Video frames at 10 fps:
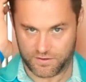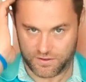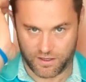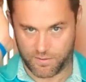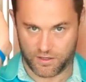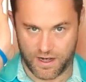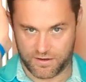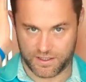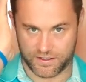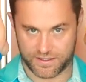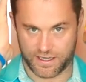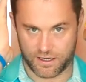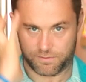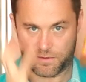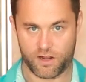Scrub it around in your
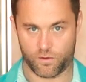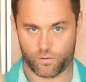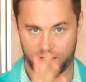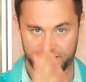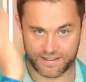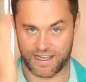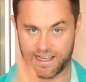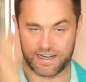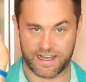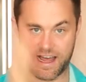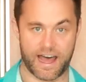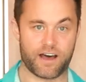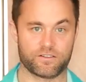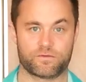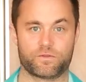scalp, rinse it out.